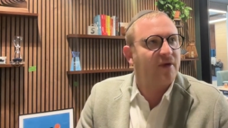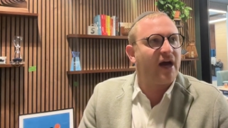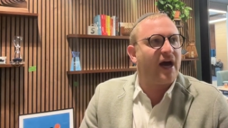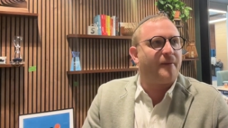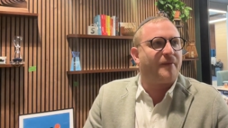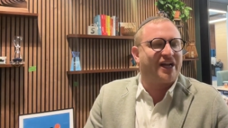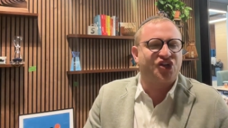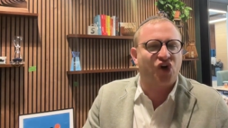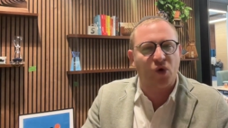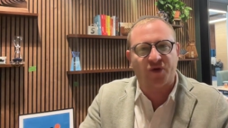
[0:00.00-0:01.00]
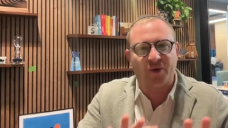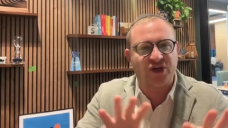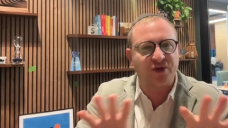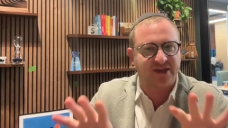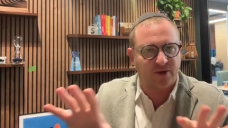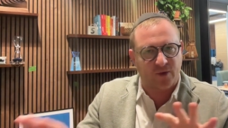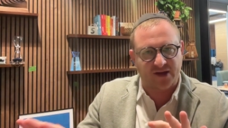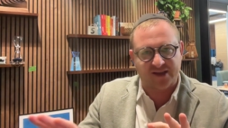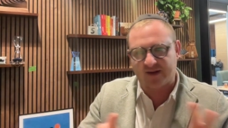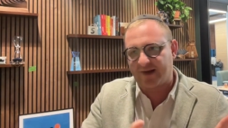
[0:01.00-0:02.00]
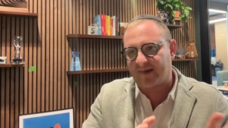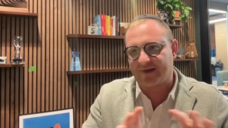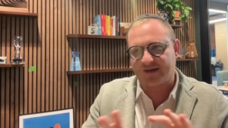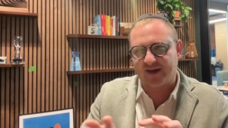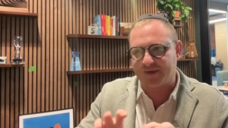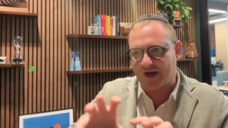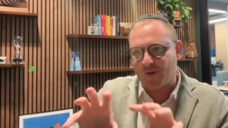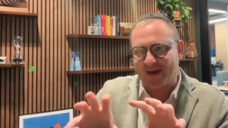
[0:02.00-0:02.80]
Um, but I struggled doing two things at once. So like, it was like all